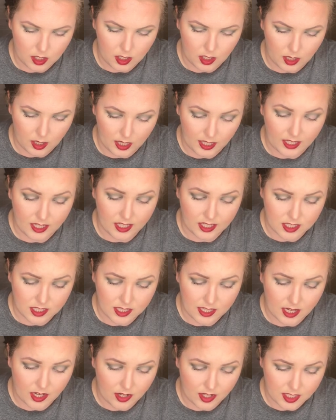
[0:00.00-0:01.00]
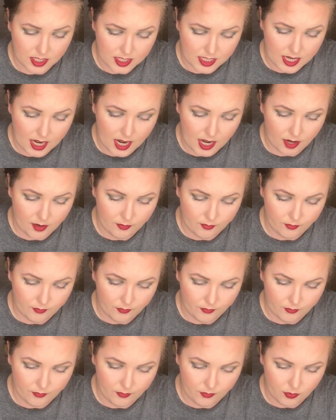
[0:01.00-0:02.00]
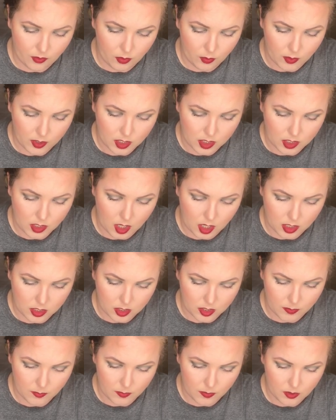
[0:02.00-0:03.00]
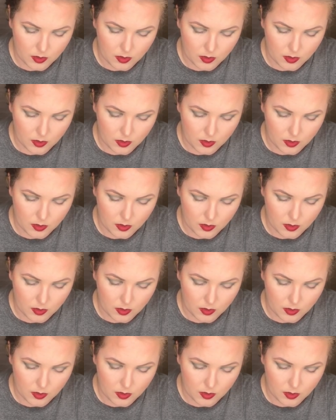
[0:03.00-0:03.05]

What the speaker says: Like, it's there to stay, which is awesome.